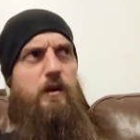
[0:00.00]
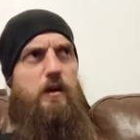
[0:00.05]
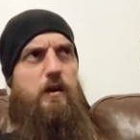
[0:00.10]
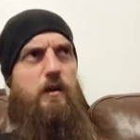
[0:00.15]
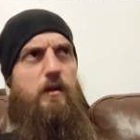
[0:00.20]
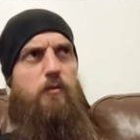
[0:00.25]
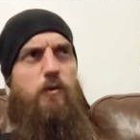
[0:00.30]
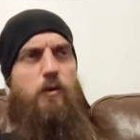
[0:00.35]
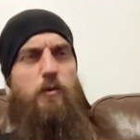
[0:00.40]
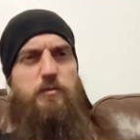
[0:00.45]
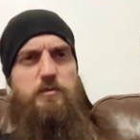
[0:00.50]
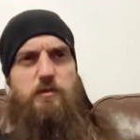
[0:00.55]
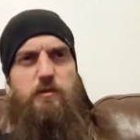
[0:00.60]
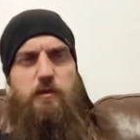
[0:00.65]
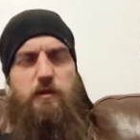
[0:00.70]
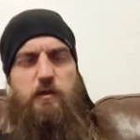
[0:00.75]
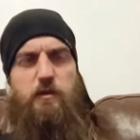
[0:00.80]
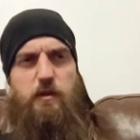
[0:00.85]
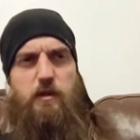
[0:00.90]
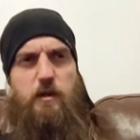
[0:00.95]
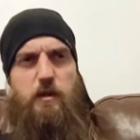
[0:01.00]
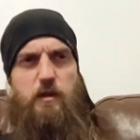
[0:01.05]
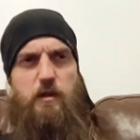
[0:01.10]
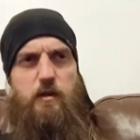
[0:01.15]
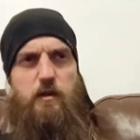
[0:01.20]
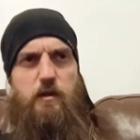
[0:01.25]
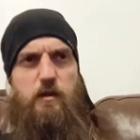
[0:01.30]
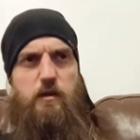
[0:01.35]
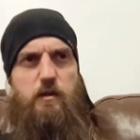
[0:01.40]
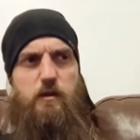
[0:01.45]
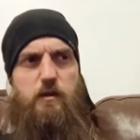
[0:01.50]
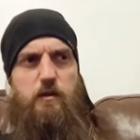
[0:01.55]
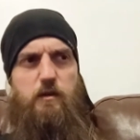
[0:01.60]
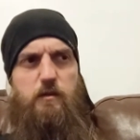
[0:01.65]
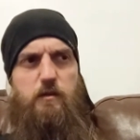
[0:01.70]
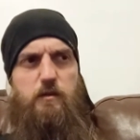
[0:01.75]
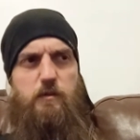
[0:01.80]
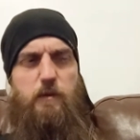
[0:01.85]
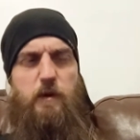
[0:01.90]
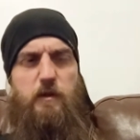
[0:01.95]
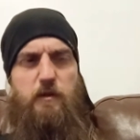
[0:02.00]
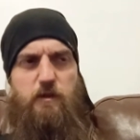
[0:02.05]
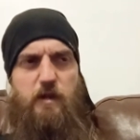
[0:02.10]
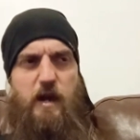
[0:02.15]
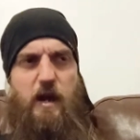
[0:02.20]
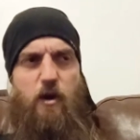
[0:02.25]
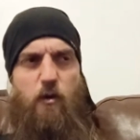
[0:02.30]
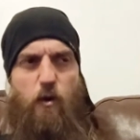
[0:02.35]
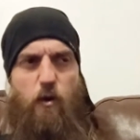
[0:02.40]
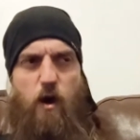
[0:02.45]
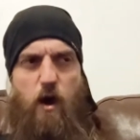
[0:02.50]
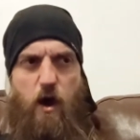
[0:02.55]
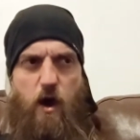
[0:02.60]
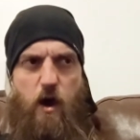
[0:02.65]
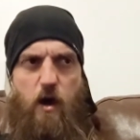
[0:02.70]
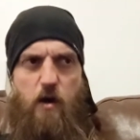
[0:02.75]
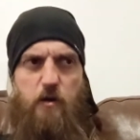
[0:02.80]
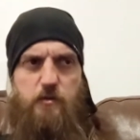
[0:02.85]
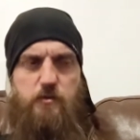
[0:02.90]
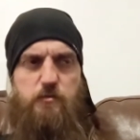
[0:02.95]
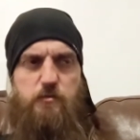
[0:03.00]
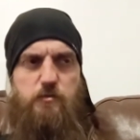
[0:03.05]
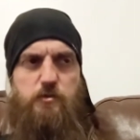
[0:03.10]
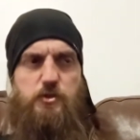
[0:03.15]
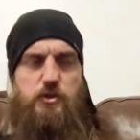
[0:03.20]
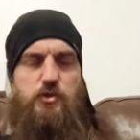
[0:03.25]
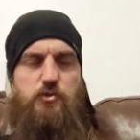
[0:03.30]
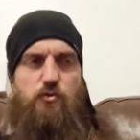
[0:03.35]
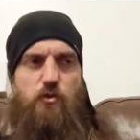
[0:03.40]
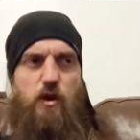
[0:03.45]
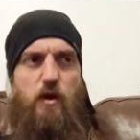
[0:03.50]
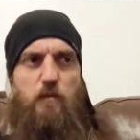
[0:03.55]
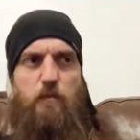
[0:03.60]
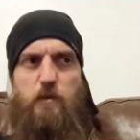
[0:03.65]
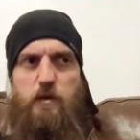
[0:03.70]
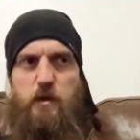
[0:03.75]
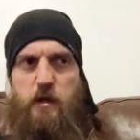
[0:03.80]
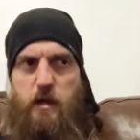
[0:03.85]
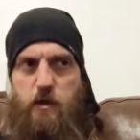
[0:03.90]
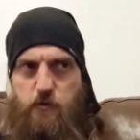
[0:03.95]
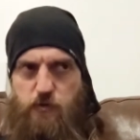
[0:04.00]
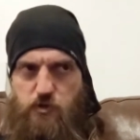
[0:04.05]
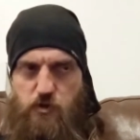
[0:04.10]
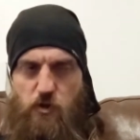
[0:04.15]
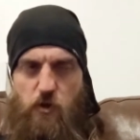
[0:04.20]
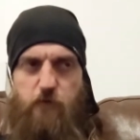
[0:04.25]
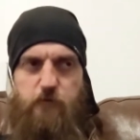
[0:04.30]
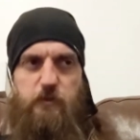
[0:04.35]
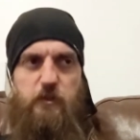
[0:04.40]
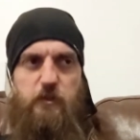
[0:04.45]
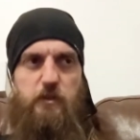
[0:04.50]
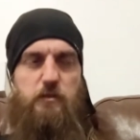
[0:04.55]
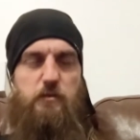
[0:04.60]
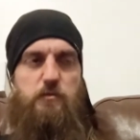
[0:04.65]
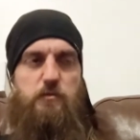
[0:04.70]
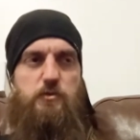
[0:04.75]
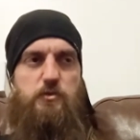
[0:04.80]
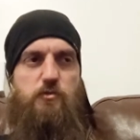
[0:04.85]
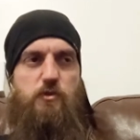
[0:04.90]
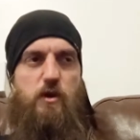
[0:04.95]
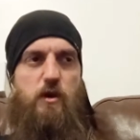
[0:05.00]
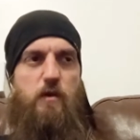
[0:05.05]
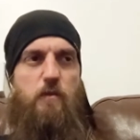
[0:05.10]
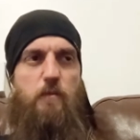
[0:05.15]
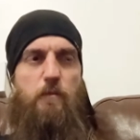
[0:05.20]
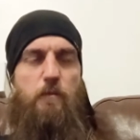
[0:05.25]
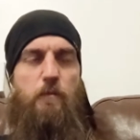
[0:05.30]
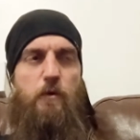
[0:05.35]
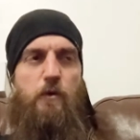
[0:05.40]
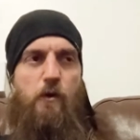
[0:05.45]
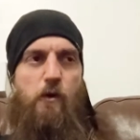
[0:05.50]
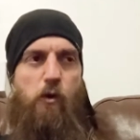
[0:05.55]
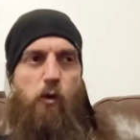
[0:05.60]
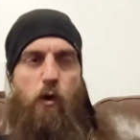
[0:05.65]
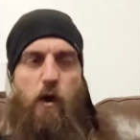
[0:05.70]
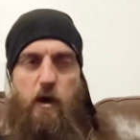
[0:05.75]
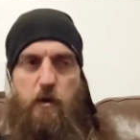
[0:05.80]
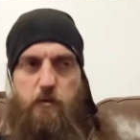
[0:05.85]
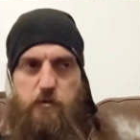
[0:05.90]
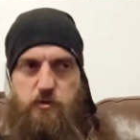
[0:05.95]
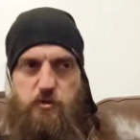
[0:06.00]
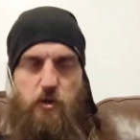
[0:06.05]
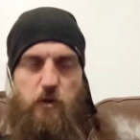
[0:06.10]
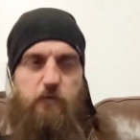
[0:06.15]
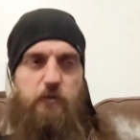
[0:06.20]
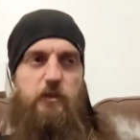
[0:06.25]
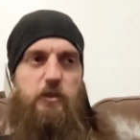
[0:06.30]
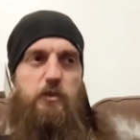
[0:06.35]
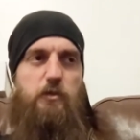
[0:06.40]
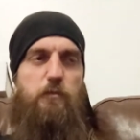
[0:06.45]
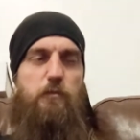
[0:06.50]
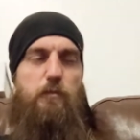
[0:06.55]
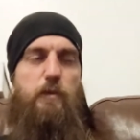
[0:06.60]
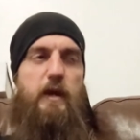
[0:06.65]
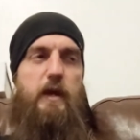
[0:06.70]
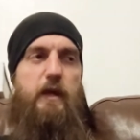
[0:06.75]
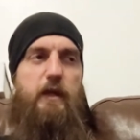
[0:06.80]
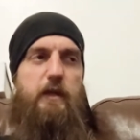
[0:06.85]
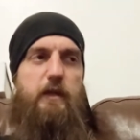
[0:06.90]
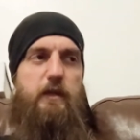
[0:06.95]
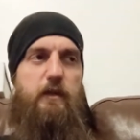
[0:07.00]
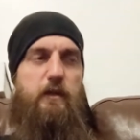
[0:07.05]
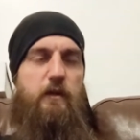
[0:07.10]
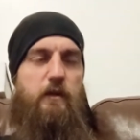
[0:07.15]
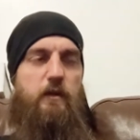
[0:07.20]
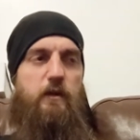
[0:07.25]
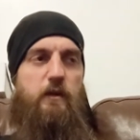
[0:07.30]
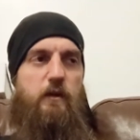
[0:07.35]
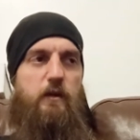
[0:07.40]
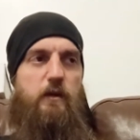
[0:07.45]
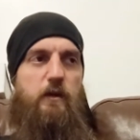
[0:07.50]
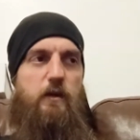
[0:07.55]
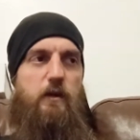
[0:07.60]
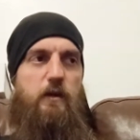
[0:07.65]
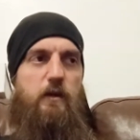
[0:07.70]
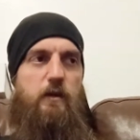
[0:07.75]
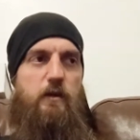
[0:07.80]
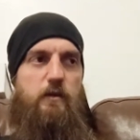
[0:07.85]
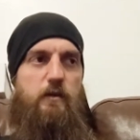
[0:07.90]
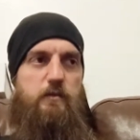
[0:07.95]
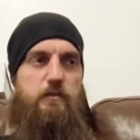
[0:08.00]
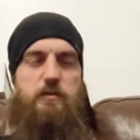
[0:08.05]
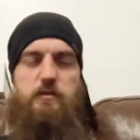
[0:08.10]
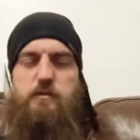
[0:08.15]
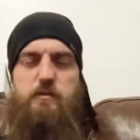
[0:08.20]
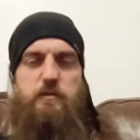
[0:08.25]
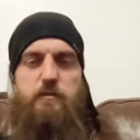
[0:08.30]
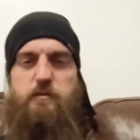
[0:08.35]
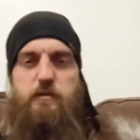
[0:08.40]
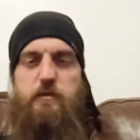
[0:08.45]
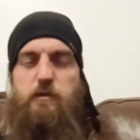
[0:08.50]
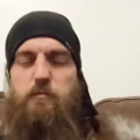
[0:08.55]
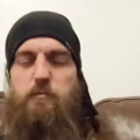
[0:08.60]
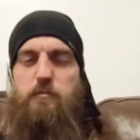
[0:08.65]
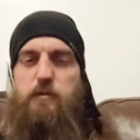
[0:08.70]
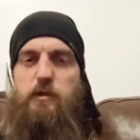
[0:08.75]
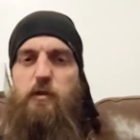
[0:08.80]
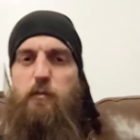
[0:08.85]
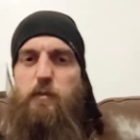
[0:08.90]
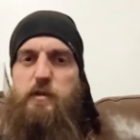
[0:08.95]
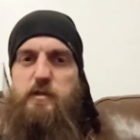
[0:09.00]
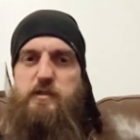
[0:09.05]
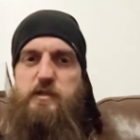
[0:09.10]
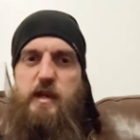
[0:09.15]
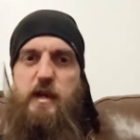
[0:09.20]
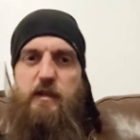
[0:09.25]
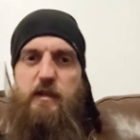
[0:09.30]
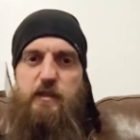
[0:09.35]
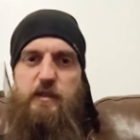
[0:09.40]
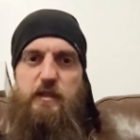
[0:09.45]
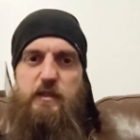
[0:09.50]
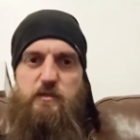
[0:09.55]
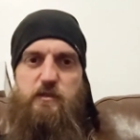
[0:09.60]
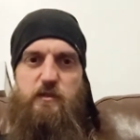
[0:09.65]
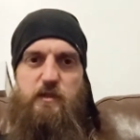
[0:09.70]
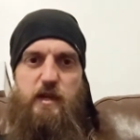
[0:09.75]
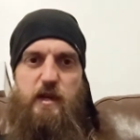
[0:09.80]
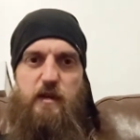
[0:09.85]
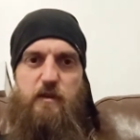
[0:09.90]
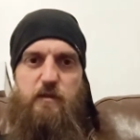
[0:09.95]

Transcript: uh, what was it like? Uh, depending on how hard you strum and how softly you strum or how softly you pick. Uh, just you know, little bits, techniques like